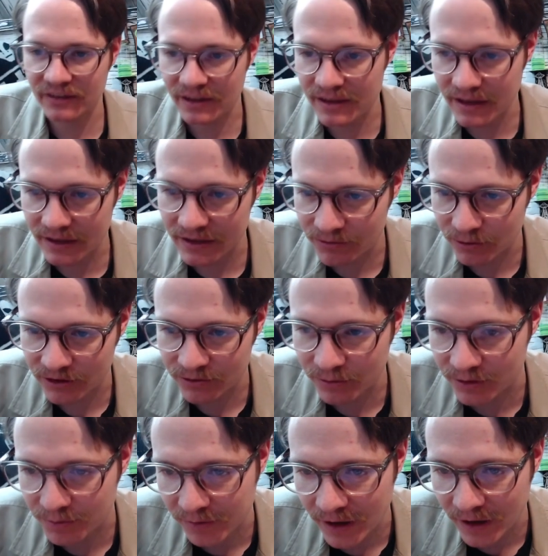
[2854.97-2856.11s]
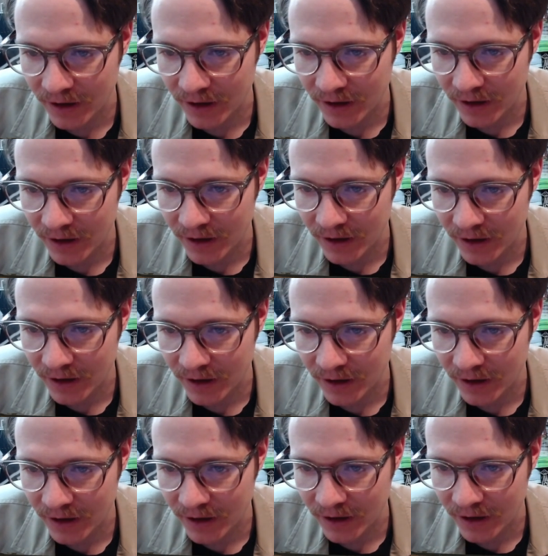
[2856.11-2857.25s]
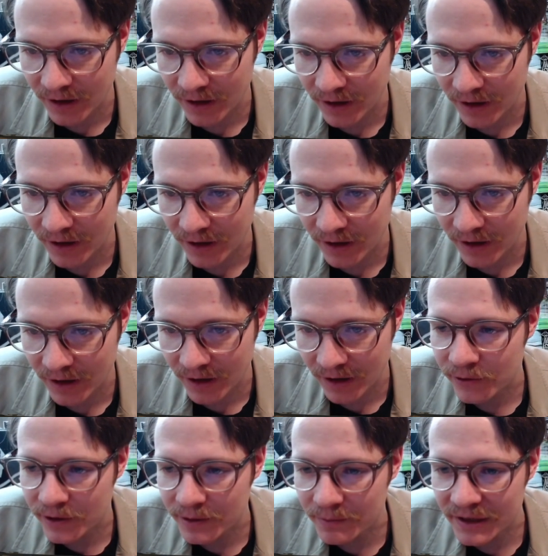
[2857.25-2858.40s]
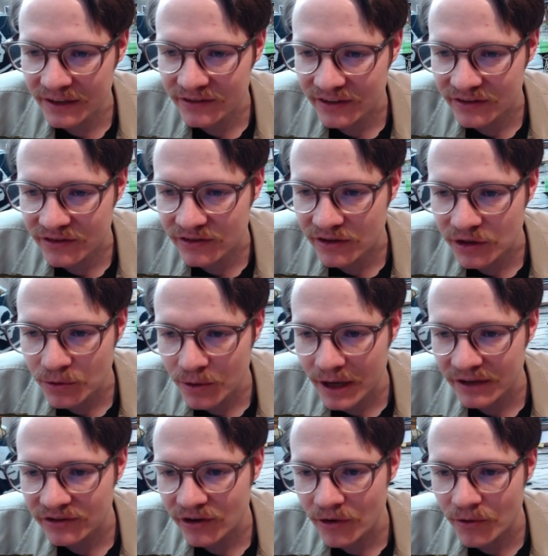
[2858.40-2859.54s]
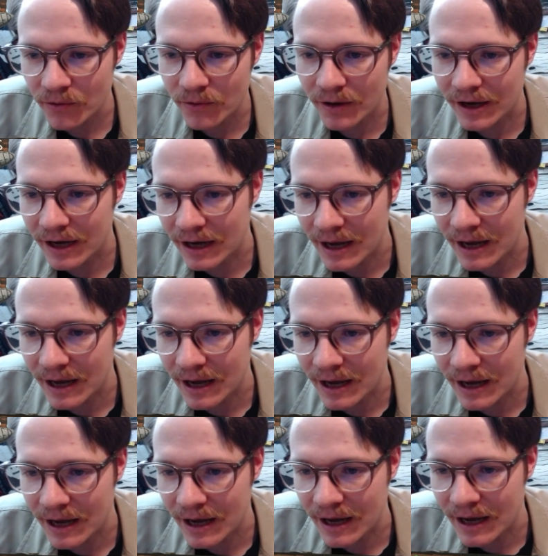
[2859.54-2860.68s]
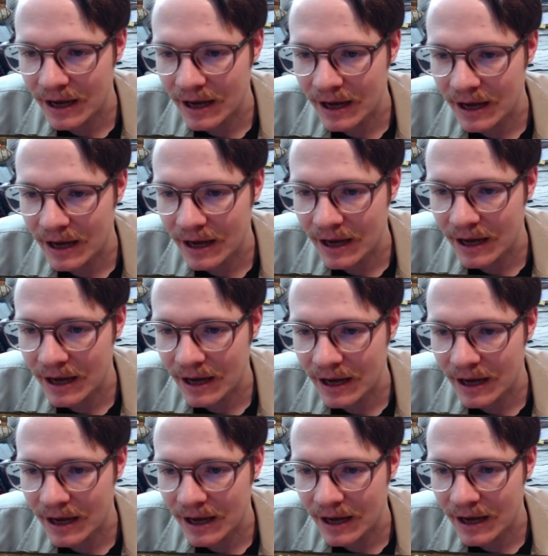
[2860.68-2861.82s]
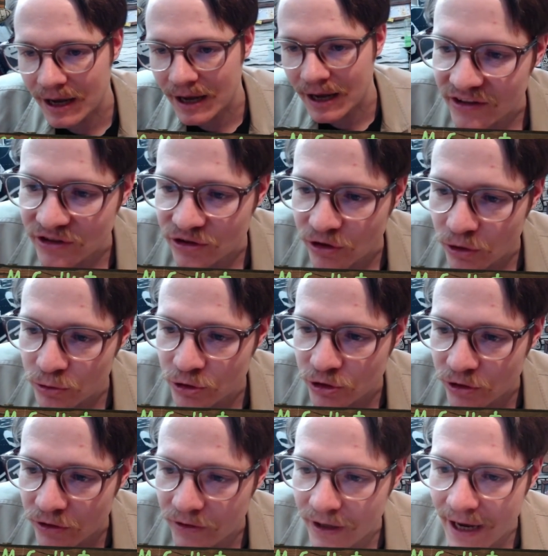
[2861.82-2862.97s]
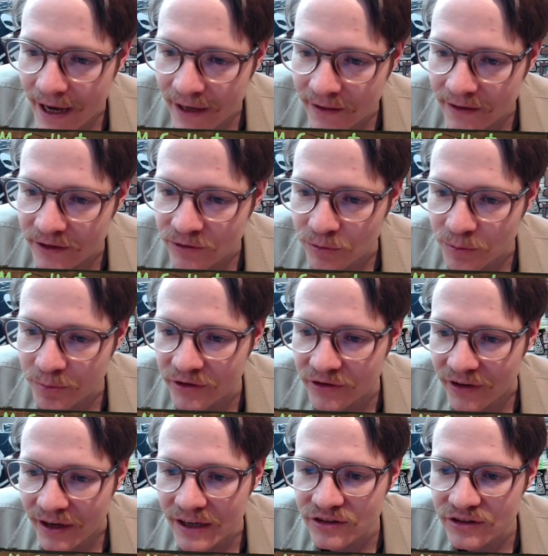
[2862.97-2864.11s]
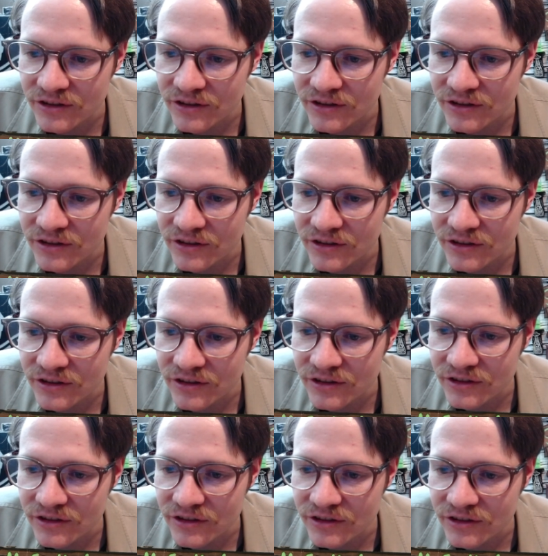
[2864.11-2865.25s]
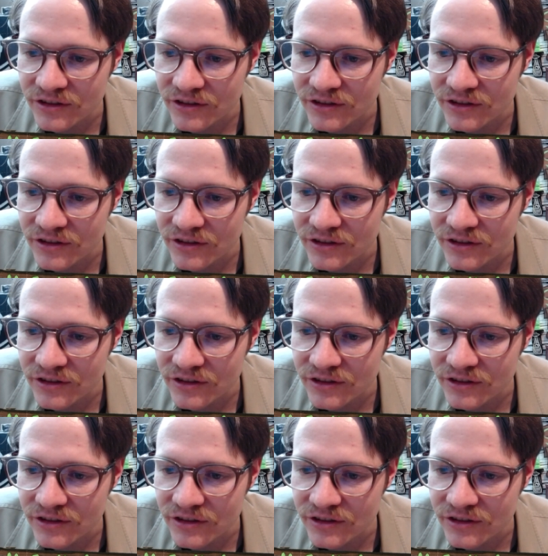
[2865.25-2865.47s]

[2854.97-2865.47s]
I think this one's replying to what I said. It's really been bothering me since the USO episodes. What makes us so sure that aliens will present as humanoids?